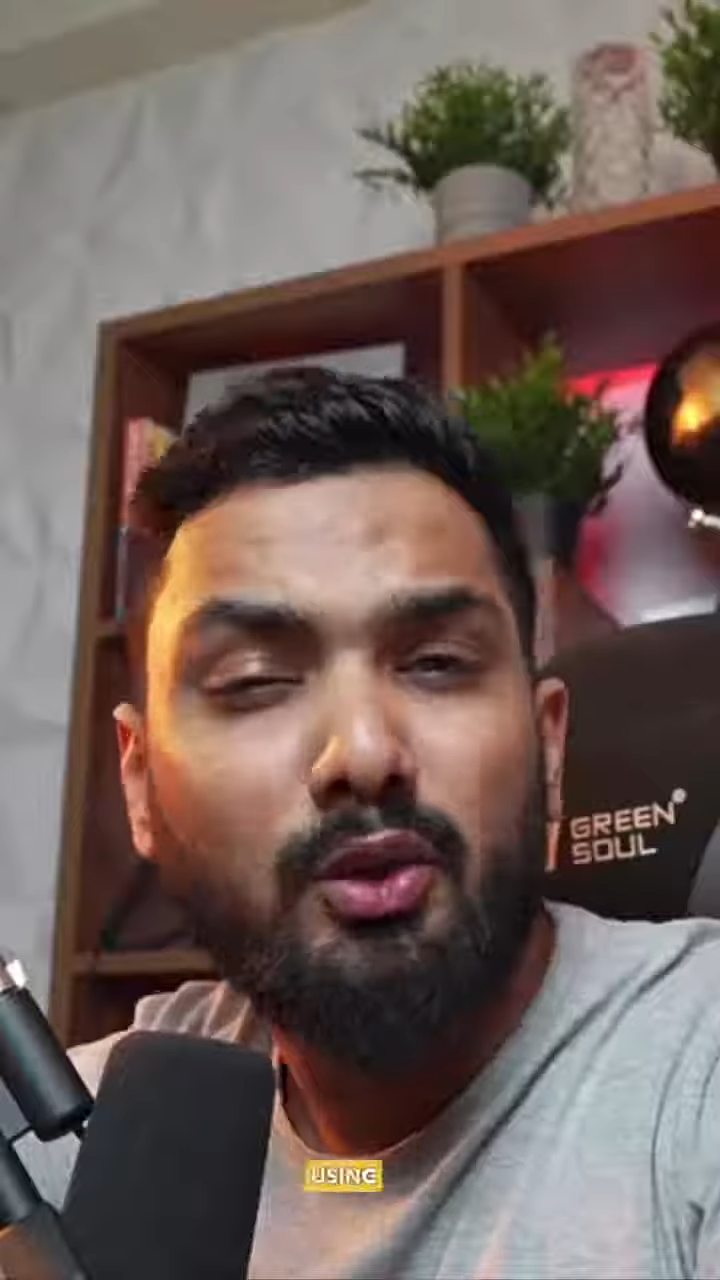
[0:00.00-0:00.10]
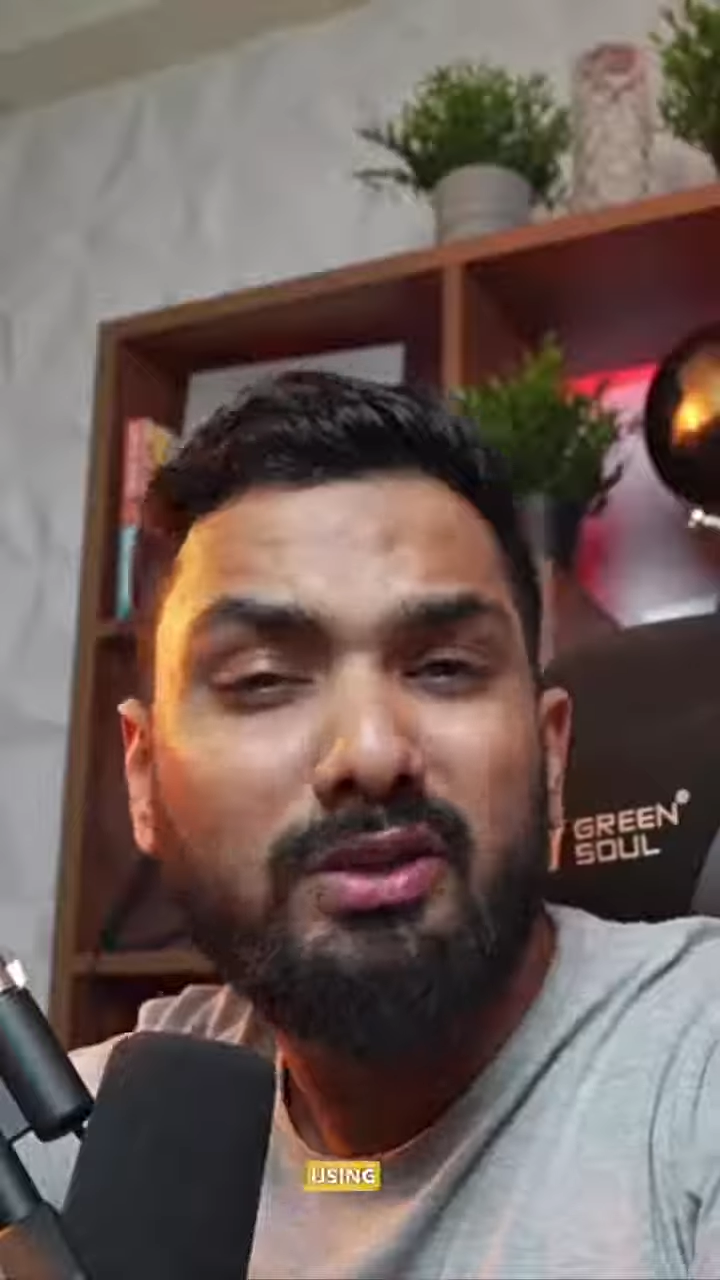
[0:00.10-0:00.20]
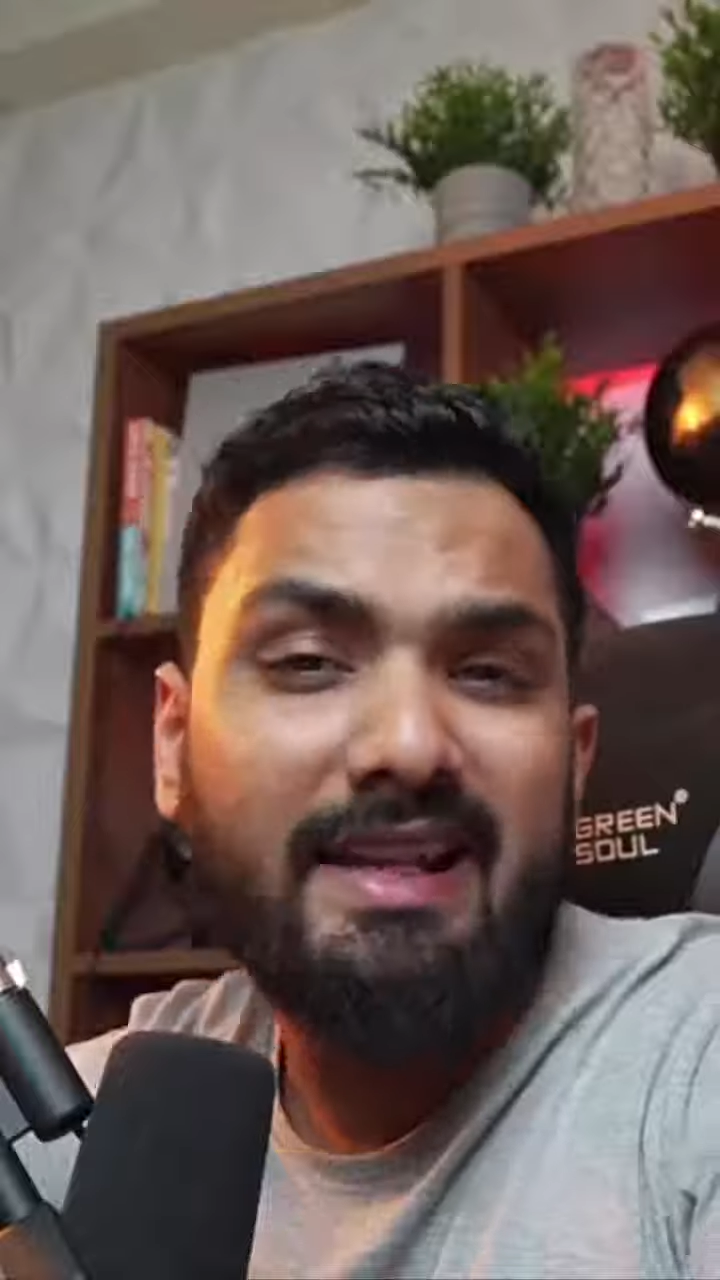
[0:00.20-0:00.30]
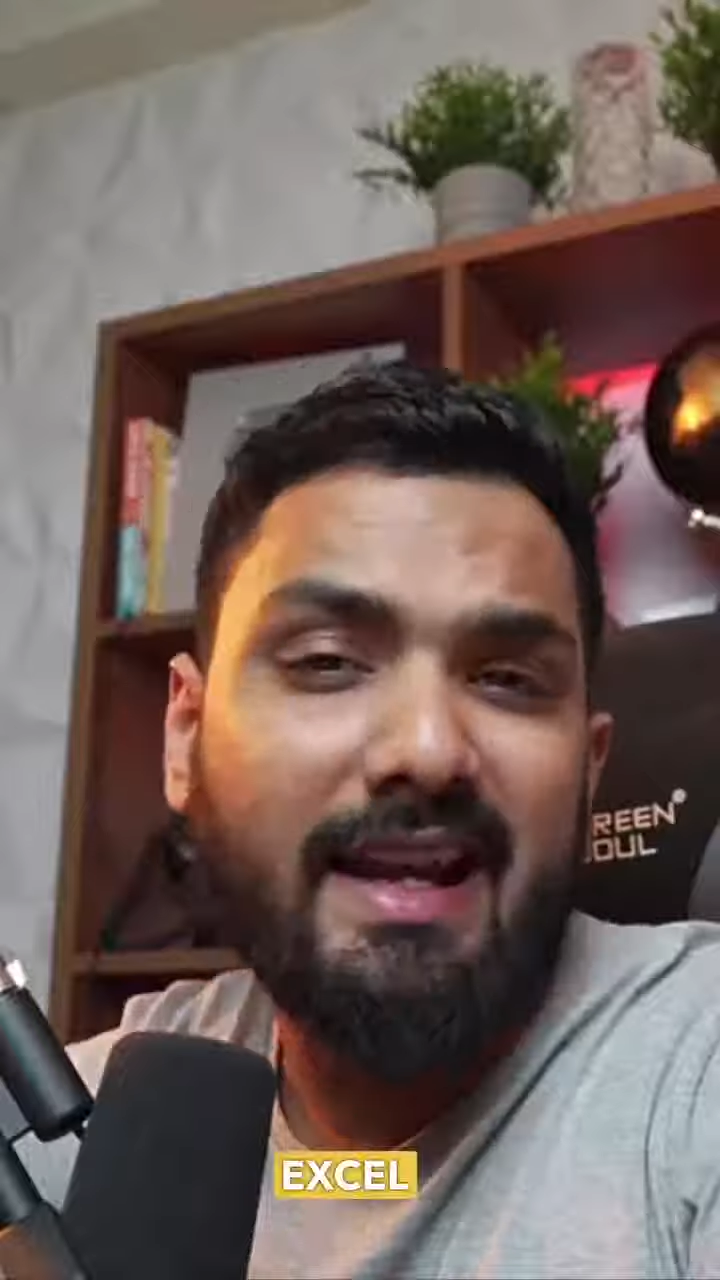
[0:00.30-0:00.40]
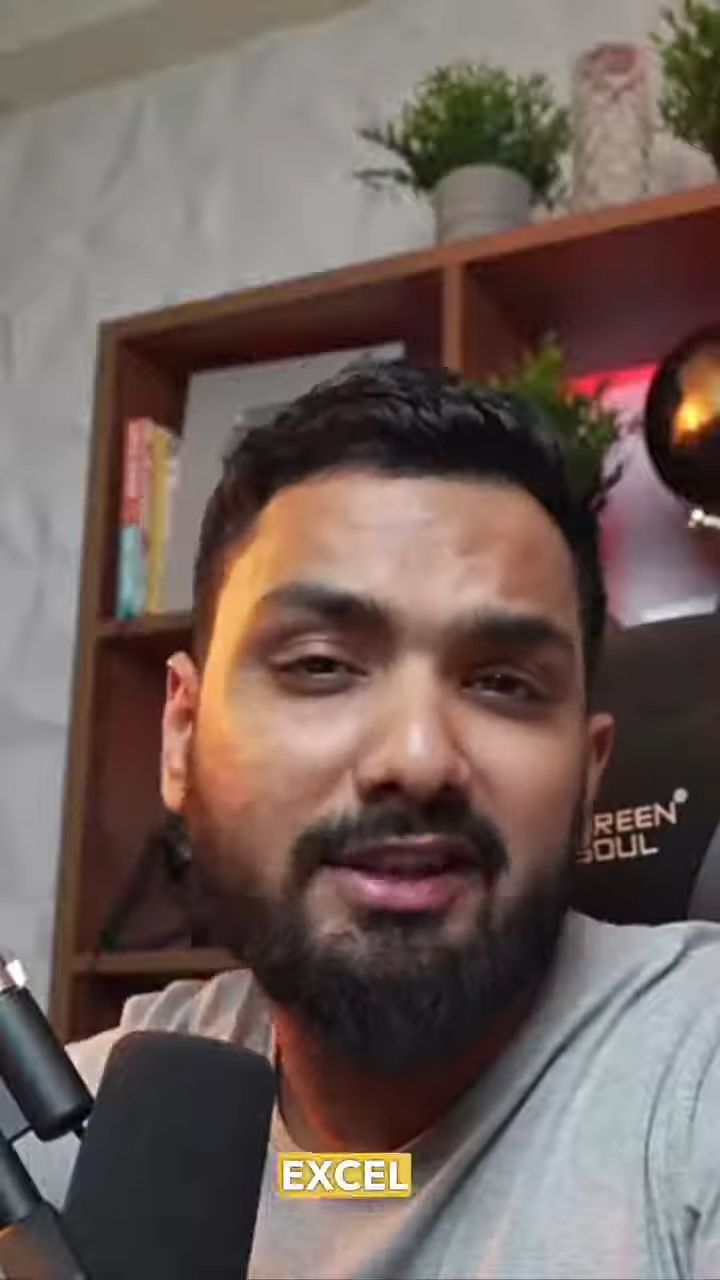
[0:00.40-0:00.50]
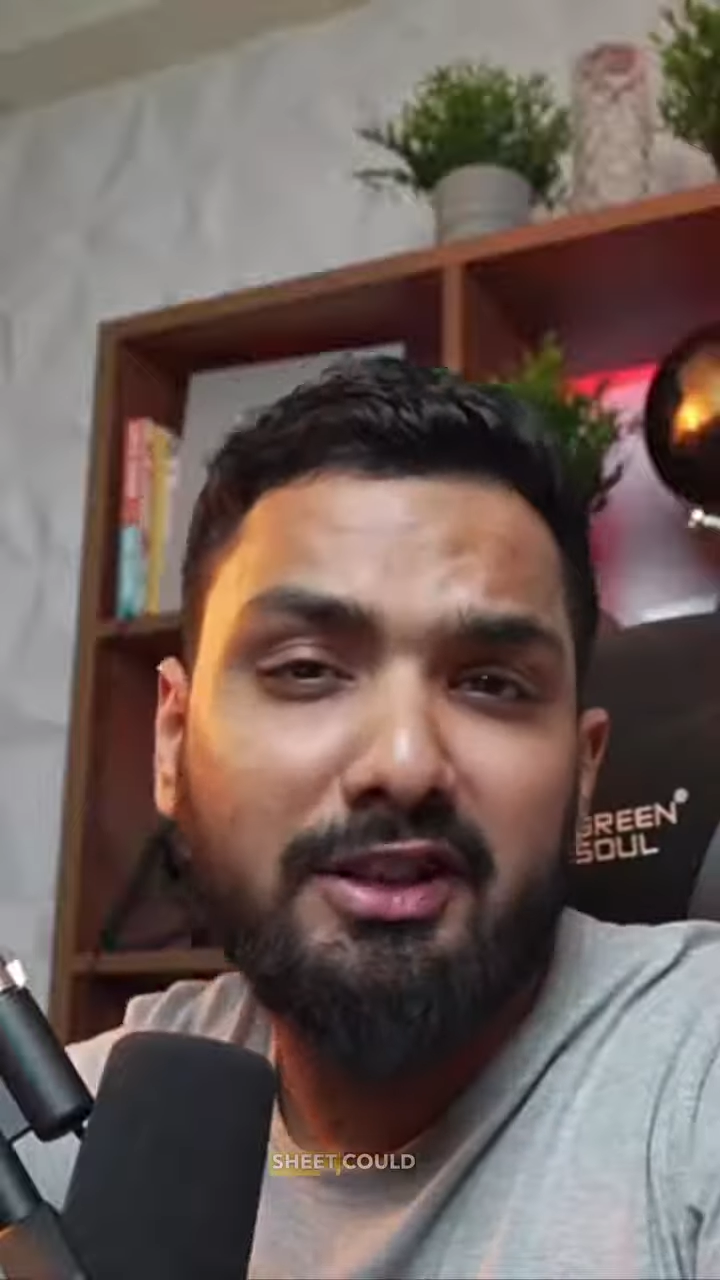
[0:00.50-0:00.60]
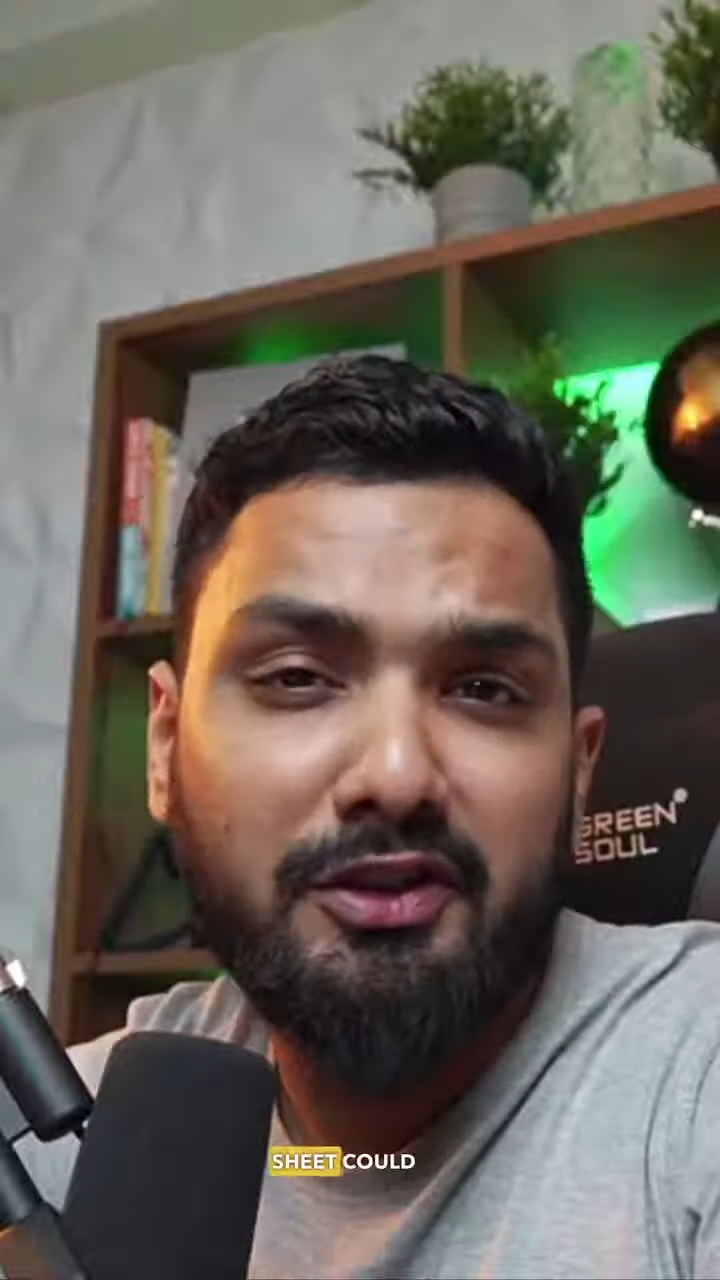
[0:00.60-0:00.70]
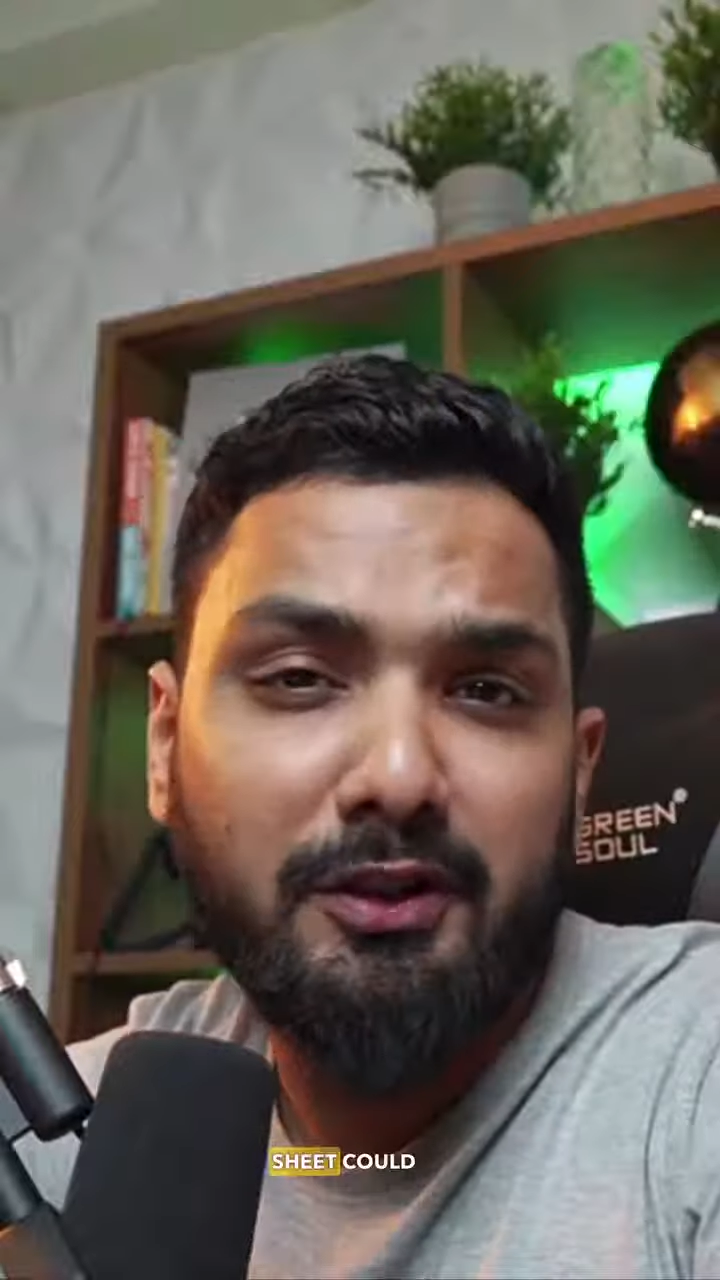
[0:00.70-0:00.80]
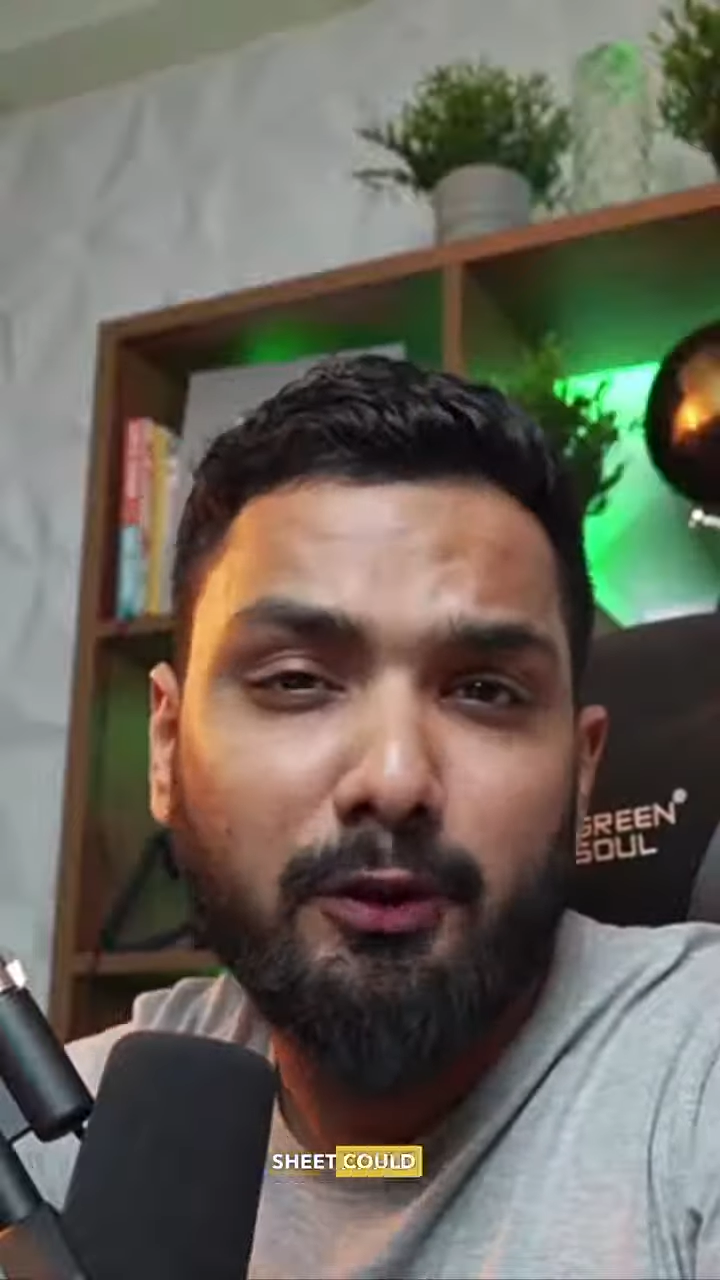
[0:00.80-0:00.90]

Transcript: Excel sheet